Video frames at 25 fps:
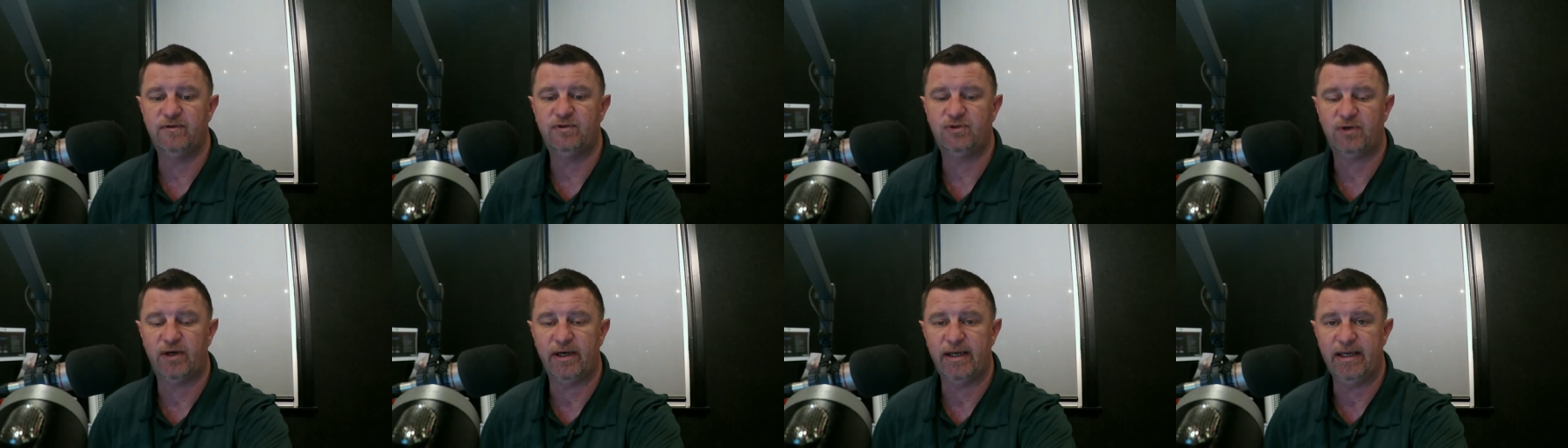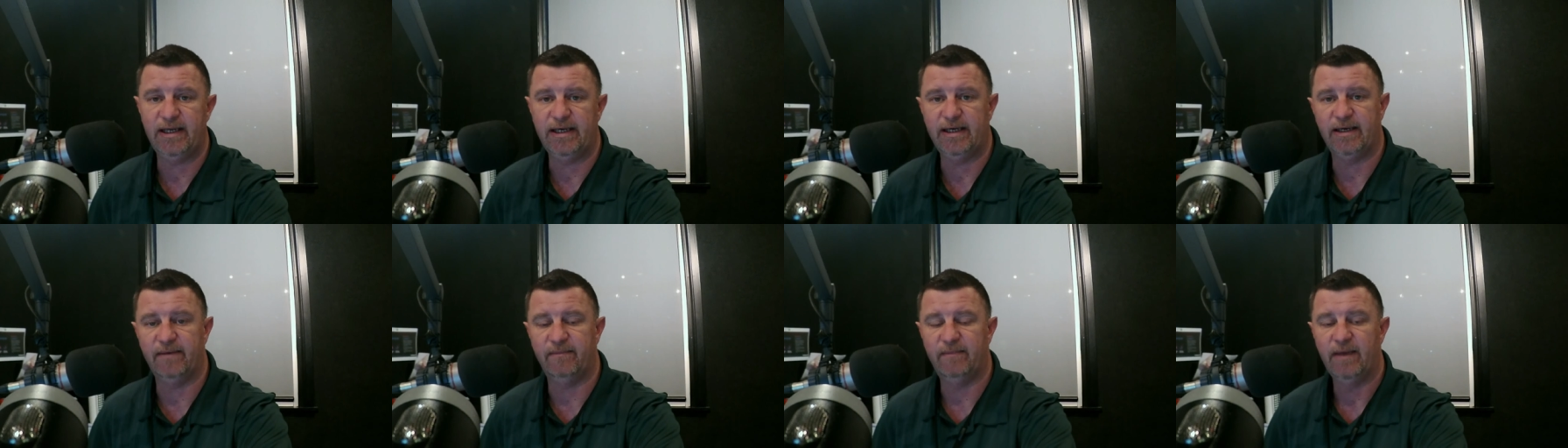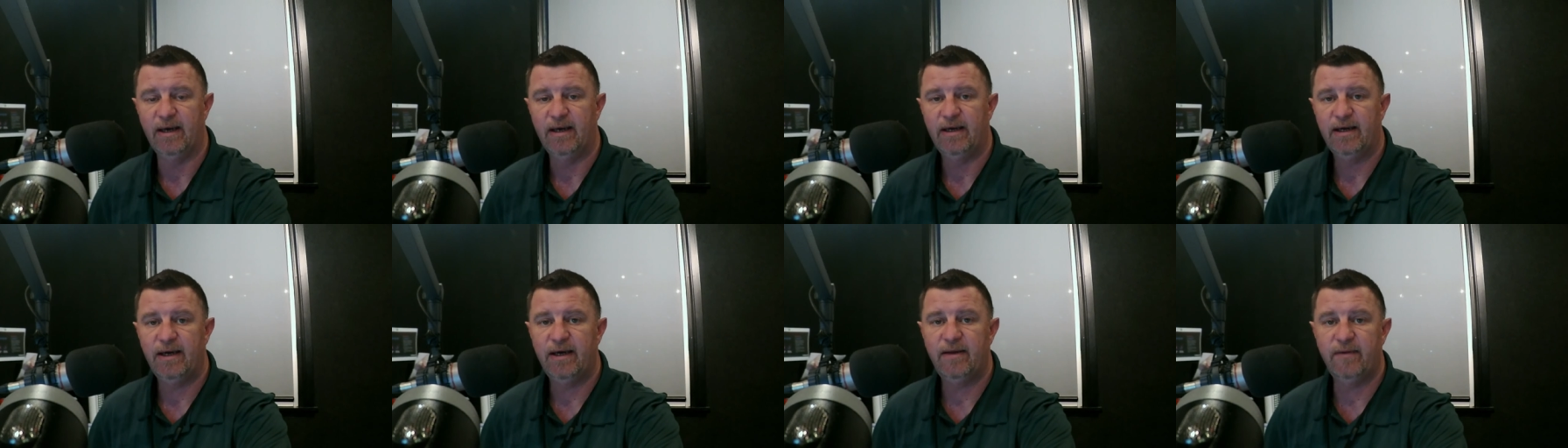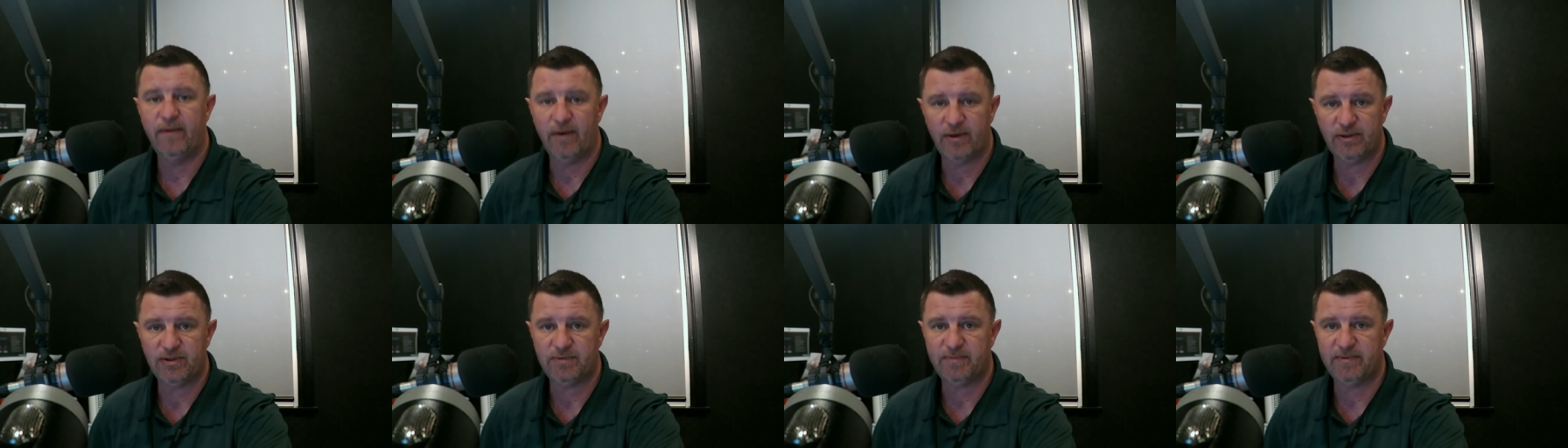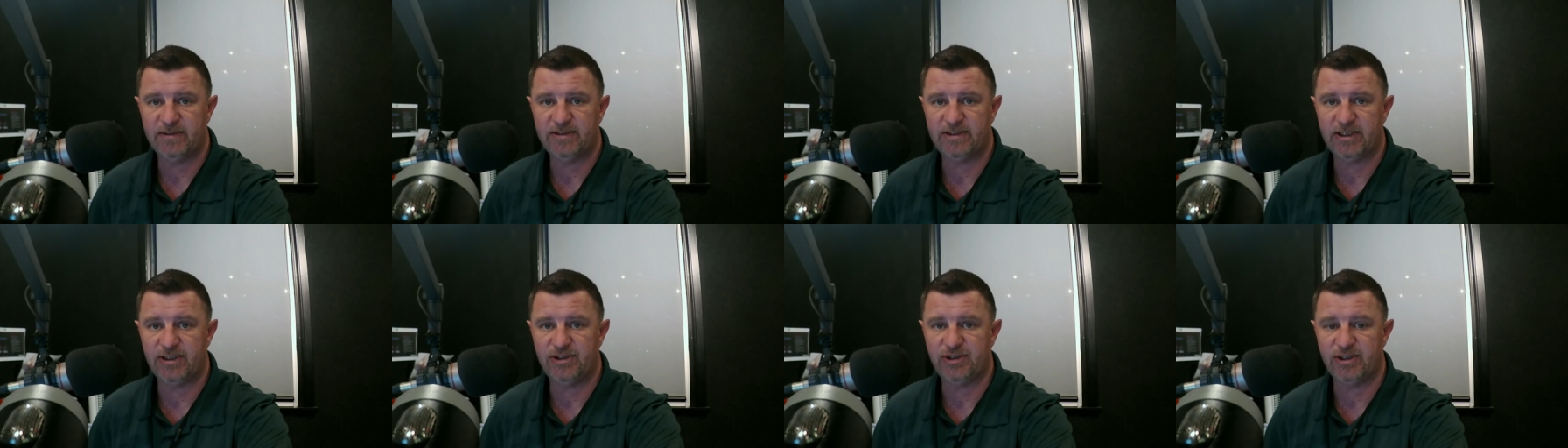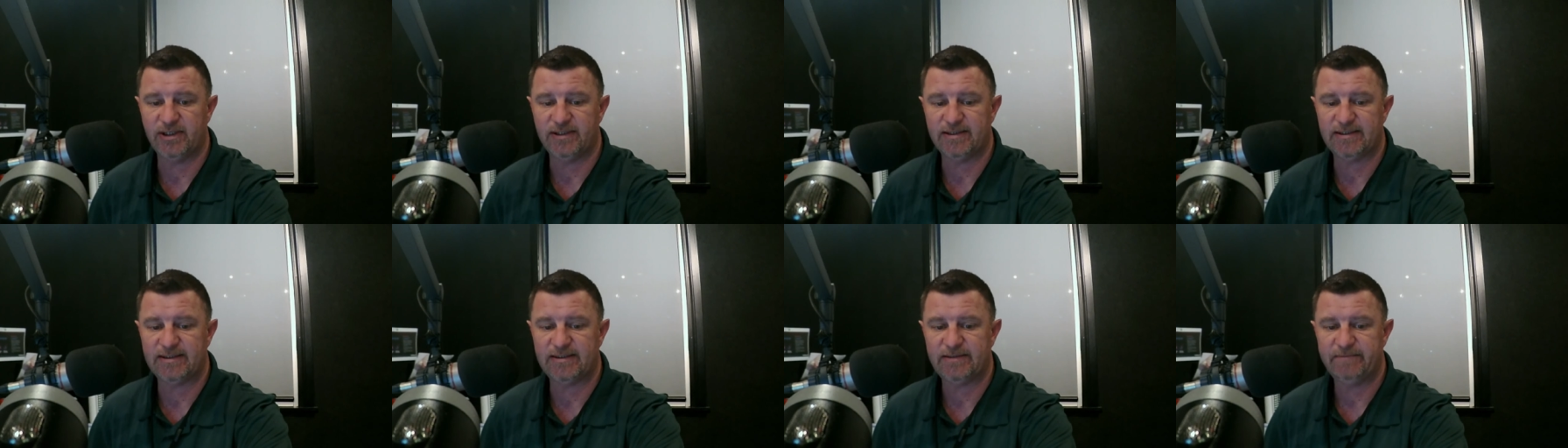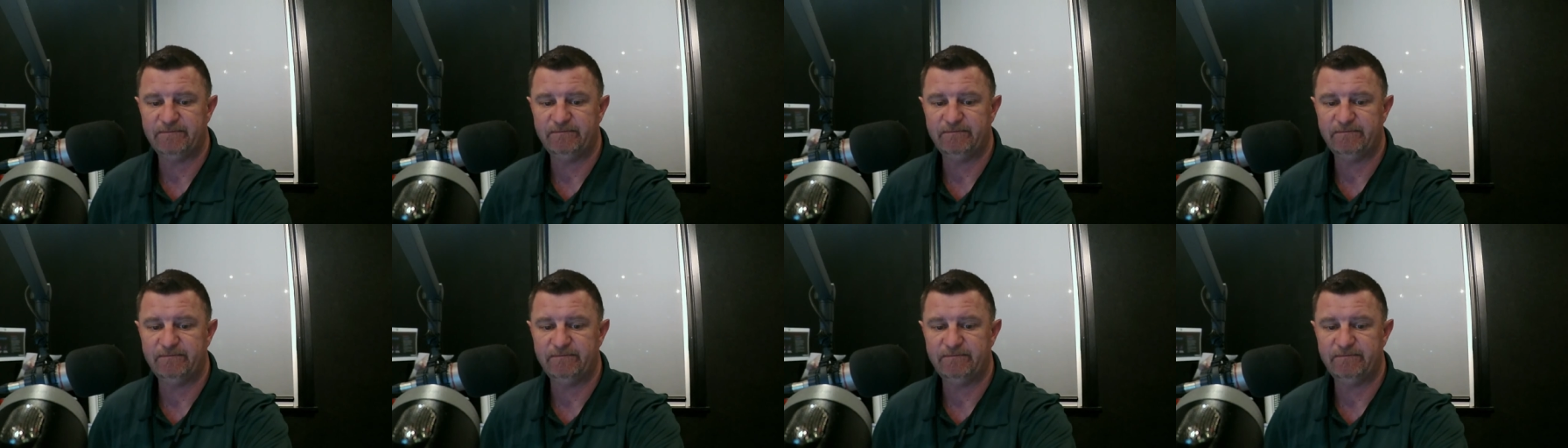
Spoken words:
triennium in those positions.